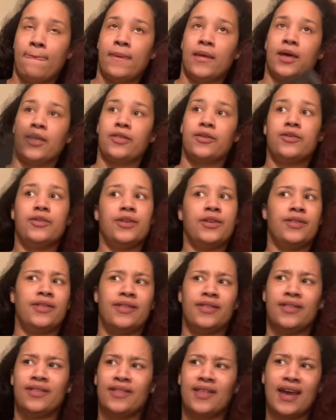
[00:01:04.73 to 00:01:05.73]
Other
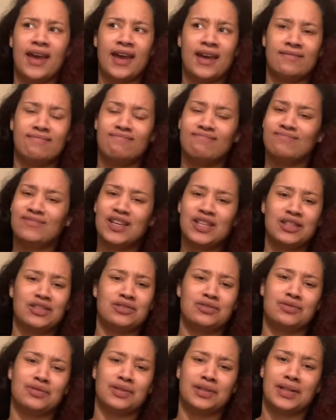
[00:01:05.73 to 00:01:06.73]
than that,
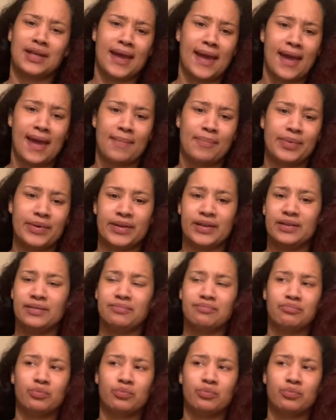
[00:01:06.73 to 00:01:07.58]
nothing's really happened.